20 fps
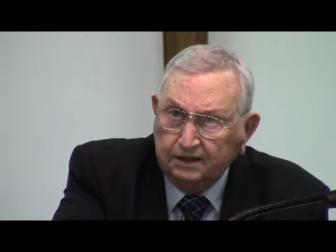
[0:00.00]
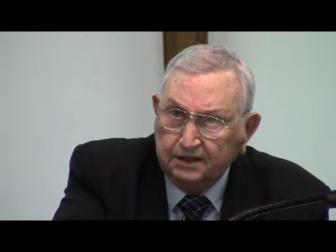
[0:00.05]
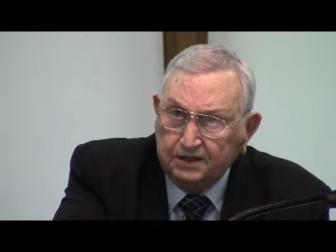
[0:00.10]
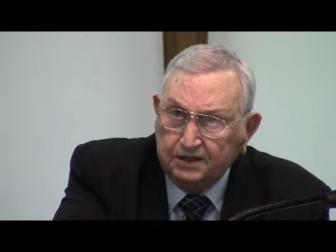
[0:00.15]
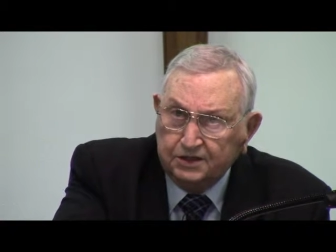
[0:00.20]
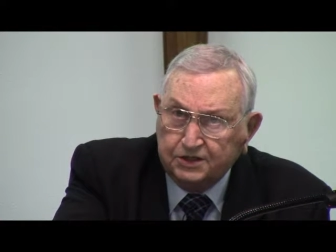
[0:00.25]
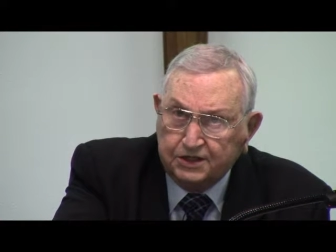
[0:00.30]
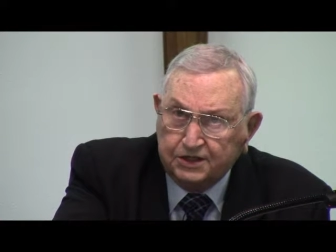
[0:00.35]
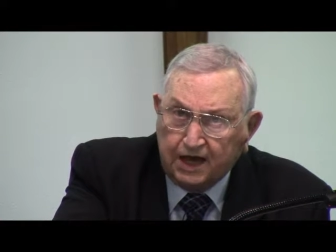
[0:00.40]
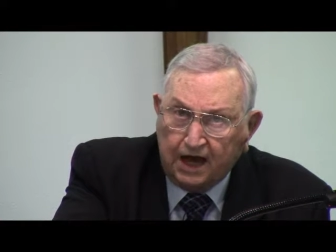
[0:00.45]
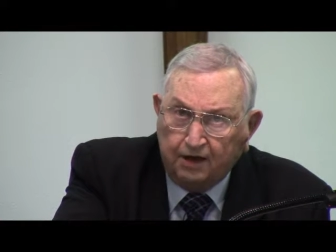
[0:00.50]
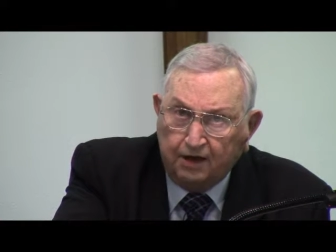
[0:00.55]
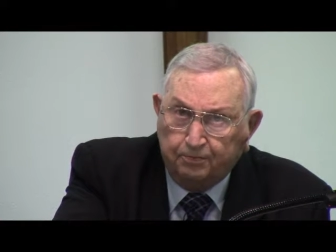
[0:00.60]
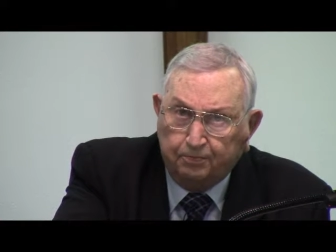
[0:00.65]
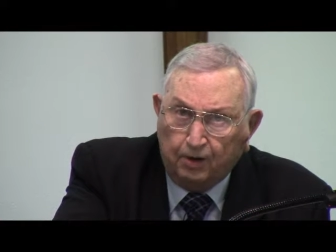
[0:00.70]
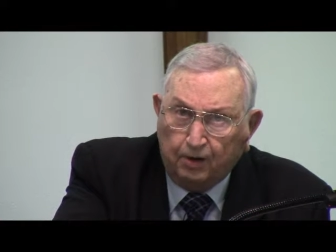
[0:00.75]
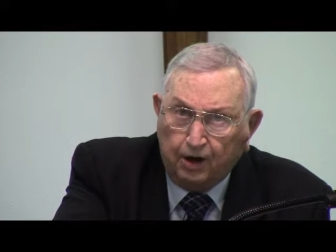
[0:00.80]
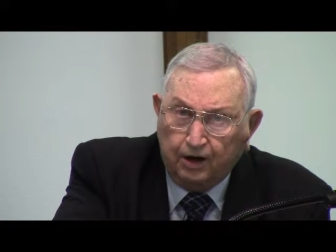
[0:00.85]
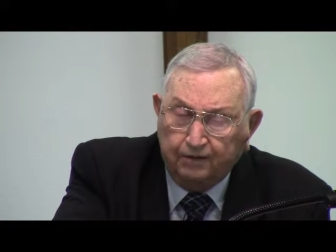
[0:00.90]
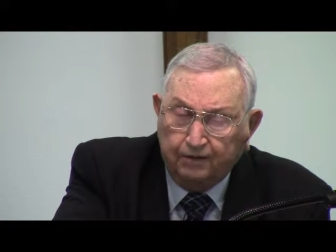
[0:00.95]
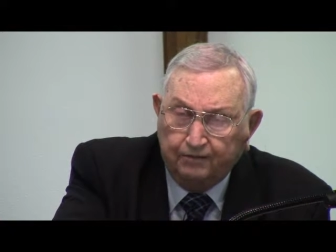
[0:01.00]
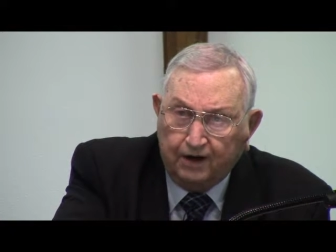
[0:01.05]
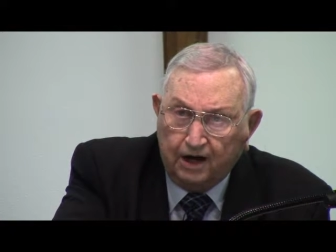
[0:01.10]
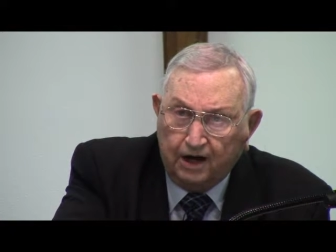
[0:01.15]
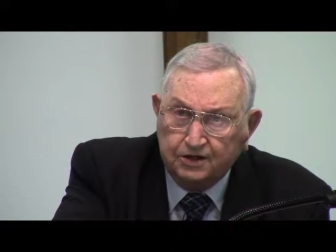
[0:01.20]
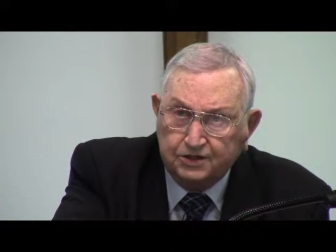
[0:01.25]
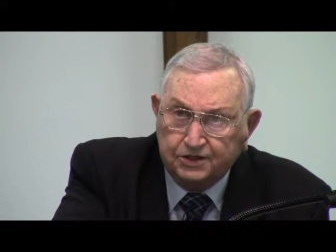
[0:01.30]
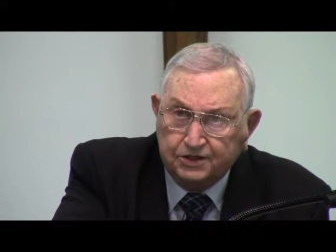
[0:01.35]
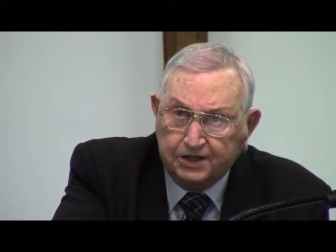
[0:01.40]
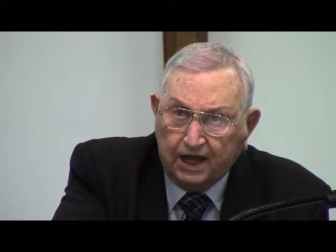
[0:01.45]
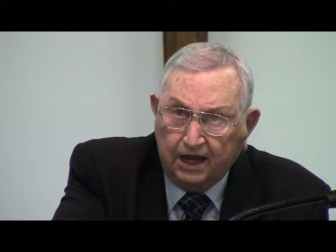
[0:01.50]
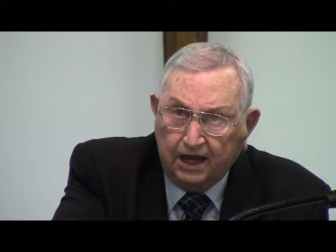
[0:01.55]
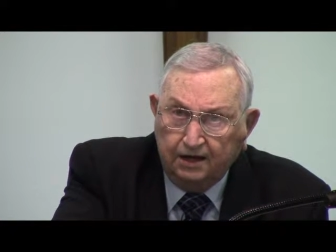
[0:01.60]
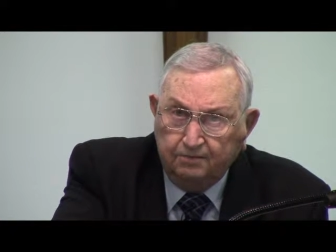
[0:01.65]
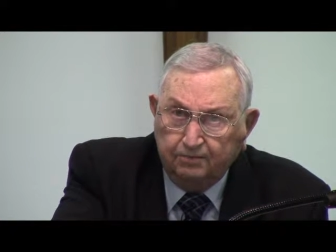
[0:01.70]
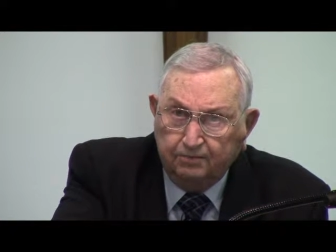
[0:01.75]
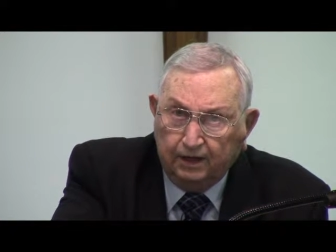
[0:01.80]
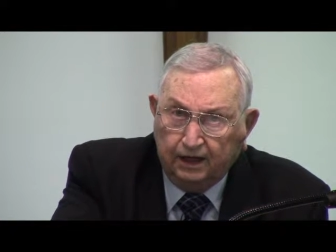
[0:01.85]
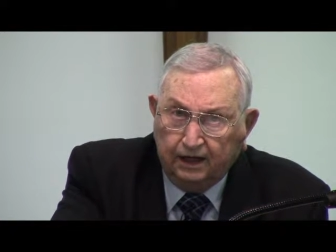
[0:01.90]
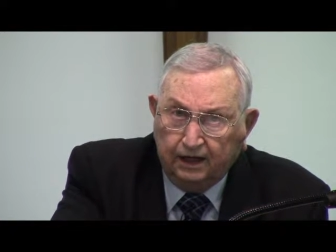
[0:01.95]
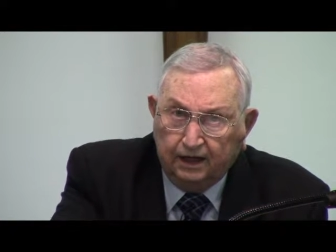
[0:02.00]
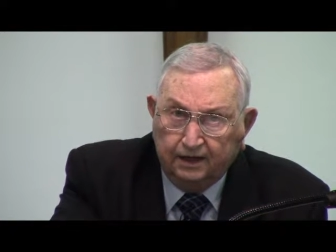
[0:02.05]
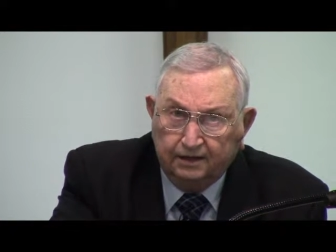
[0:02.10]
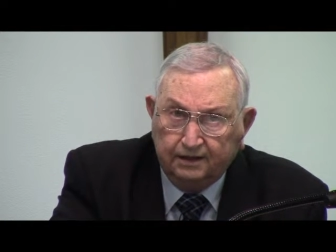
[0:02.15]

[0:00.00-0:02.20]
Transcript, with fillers: the south part of our state, but